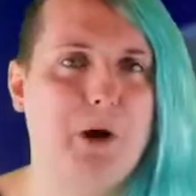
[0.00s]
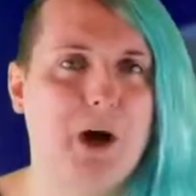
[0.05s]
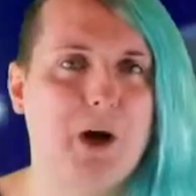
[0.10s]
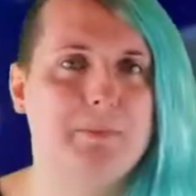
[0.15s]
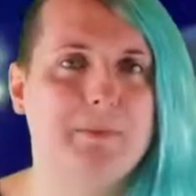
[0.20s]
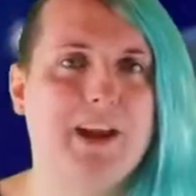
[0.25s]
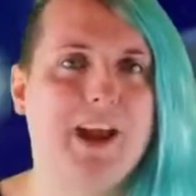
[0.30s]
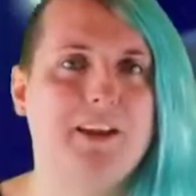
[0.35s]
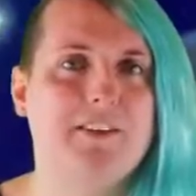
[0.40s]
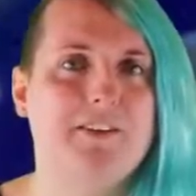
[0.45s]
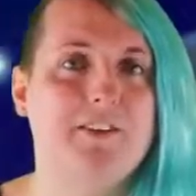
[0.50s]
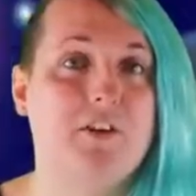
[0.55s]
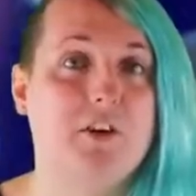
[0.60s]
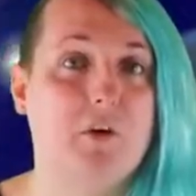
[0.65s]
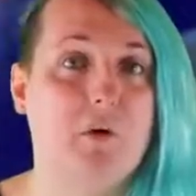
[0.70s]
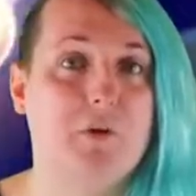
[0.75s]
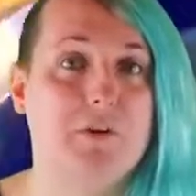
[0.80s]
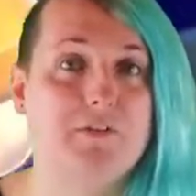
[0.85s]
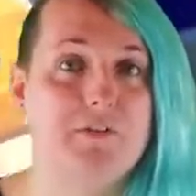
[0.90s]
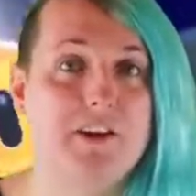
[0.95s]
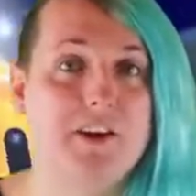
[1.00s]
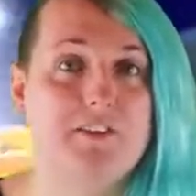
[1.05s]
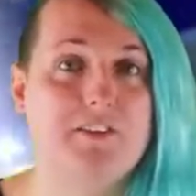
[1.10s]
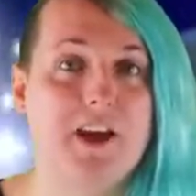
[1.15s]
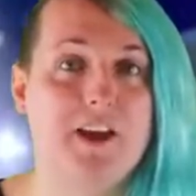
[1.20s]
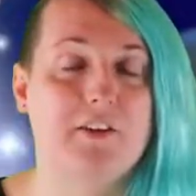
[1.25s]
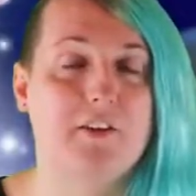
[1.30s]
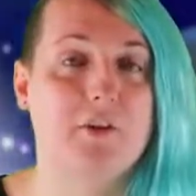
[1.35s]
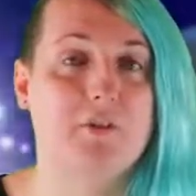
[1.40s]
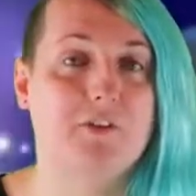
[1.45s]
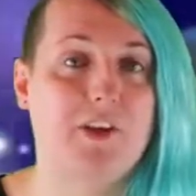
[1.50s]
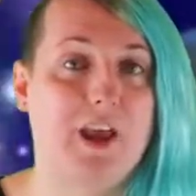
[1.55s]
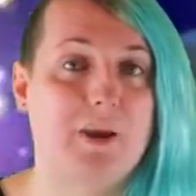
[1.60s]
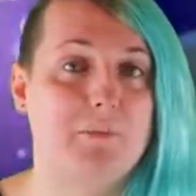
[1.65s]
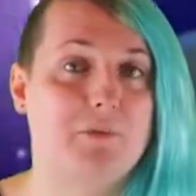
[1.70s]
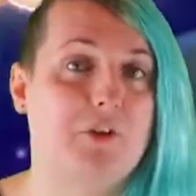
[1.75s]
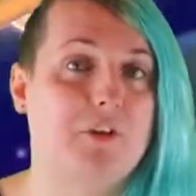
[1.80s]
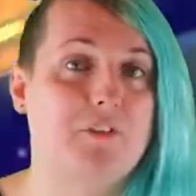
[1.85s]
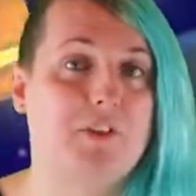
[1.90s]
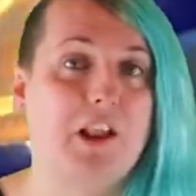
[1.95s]
permeated a lot of Nintendo's
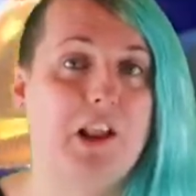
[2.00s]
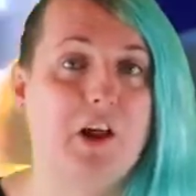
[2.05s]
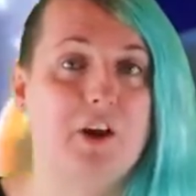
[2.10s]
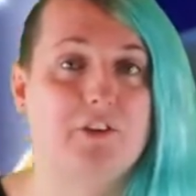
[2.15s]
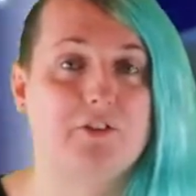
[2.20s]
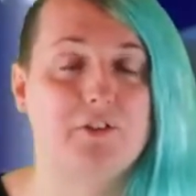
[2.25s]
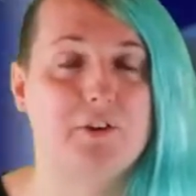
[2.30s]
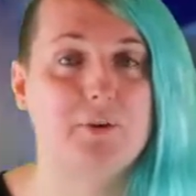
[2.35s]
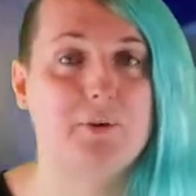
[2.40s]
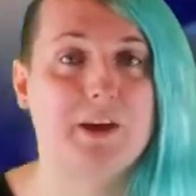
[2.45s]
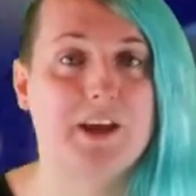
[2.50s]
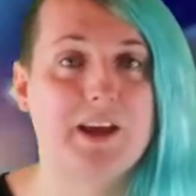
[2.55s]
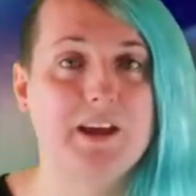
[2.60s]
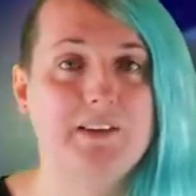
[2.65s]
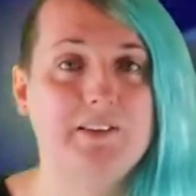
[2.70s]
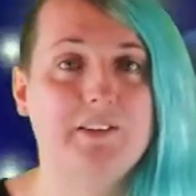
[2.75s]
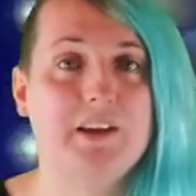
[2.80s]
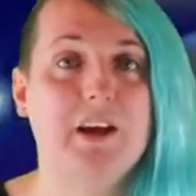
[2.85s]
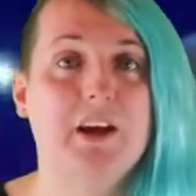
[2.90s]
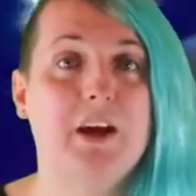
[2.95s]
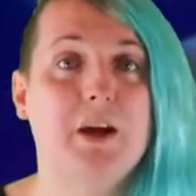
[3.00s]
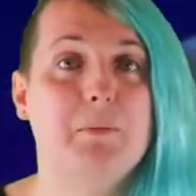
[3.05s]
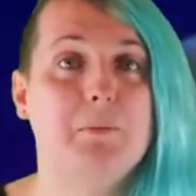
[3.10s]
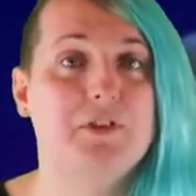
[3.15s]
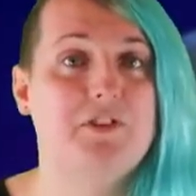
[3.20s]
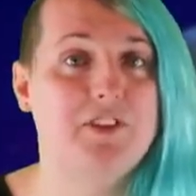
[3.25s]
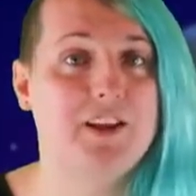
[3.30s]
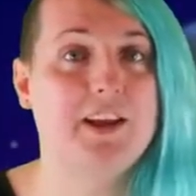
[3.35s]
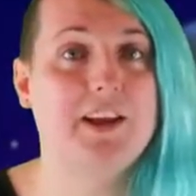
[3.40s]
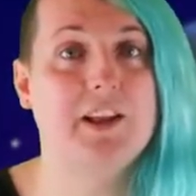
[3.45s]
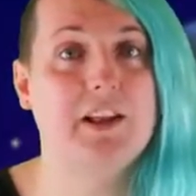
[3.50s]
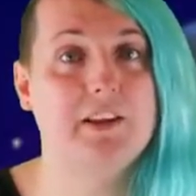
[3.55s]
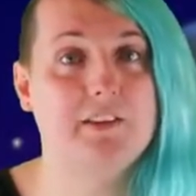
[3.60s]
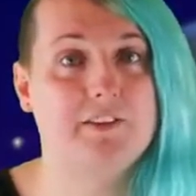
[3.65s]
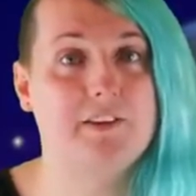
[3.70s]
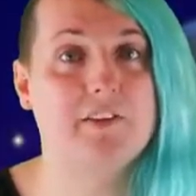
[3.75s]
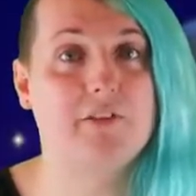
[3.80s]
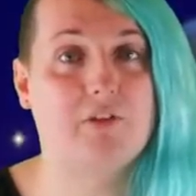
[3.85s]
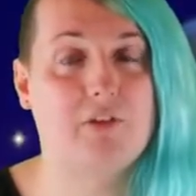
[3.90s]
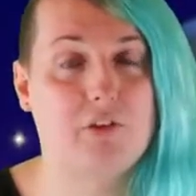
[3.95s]
games over the last few years, particularly
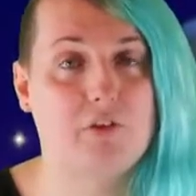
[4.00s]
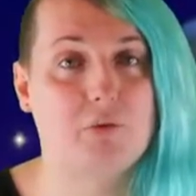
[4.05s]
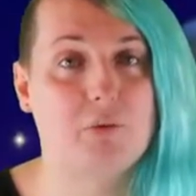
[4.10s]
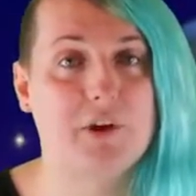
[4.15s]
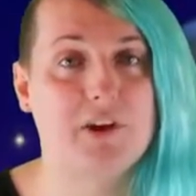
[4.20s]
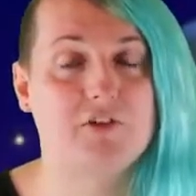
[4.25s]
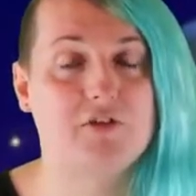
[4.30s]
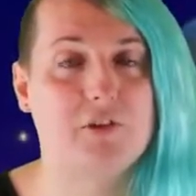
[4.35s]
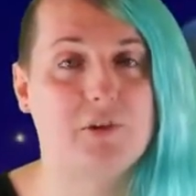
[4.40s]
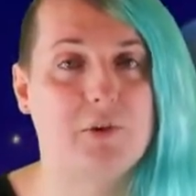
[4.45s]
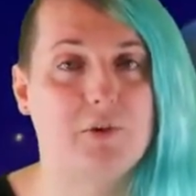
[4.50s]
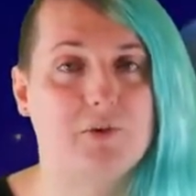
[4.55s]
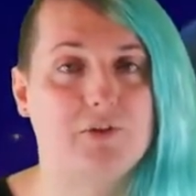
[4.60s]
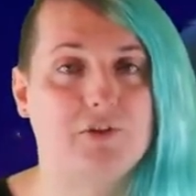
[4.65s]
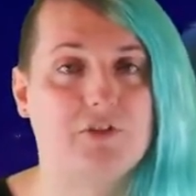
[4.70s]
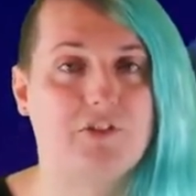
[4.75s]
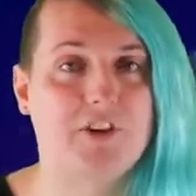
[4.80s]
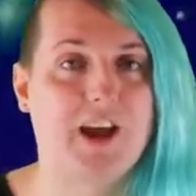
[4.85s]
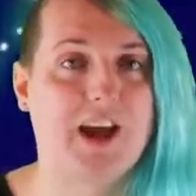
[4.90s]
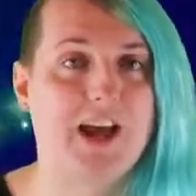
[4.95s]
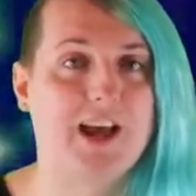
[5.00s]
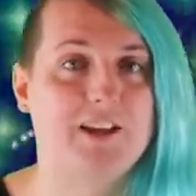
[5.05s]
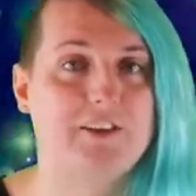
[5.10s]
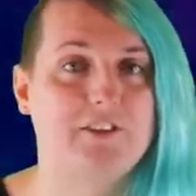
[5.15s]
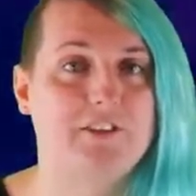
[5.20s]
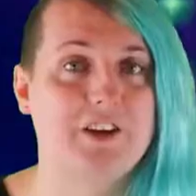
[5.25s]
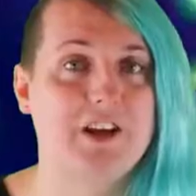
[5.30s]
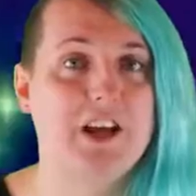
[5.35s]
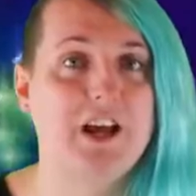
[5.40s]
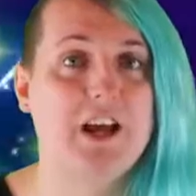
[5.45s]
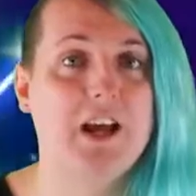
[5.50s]
since the Switch launched, and